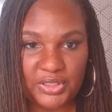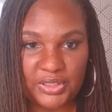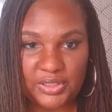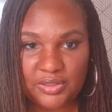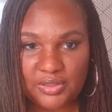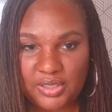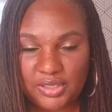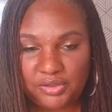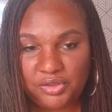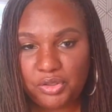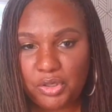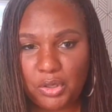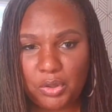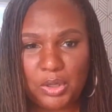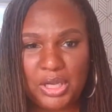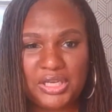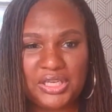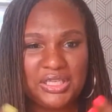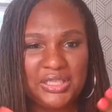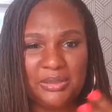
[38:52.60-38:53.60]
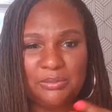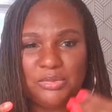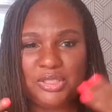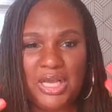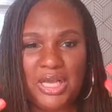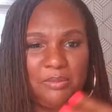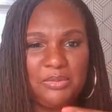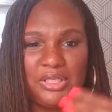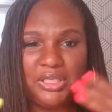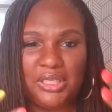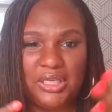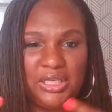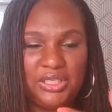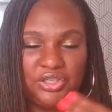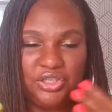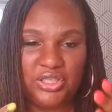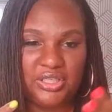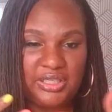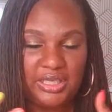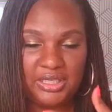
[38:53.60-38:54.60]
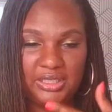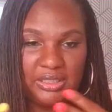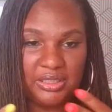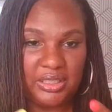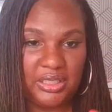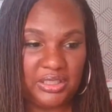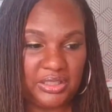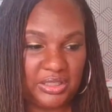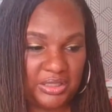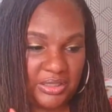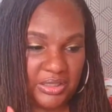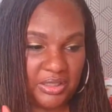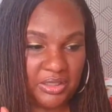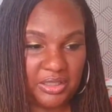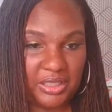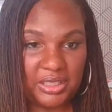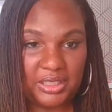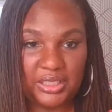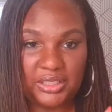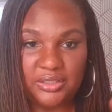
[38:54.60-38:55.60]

and it's sometimes that it doesn't click.